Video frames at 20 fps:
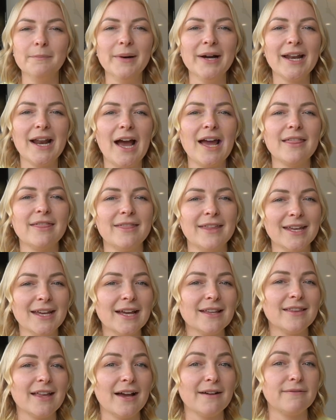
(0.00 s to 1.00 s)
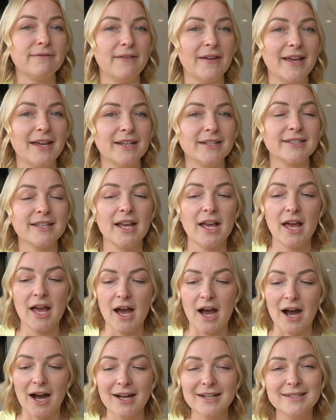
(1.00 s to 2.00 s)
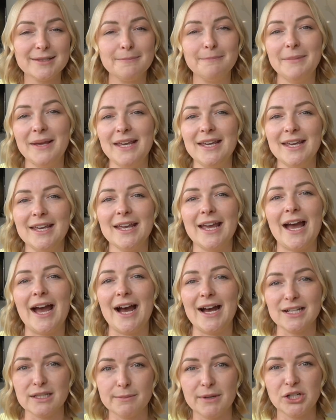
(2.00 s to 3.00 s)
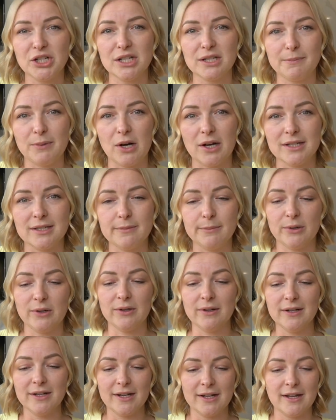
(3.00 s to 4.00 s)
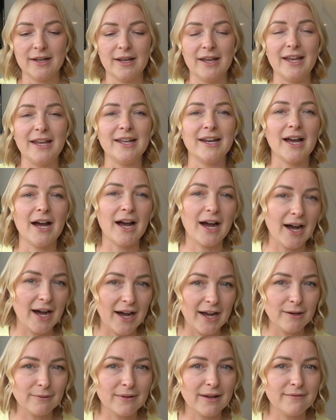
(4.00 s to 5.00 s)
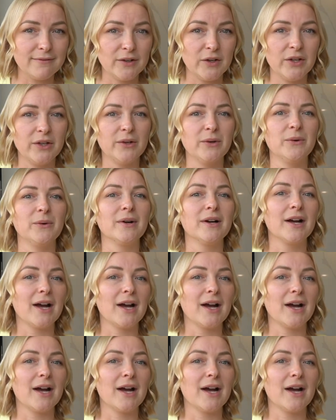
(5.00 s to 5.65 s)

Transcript: But I think at that phase, us making as much as possible in high revenue,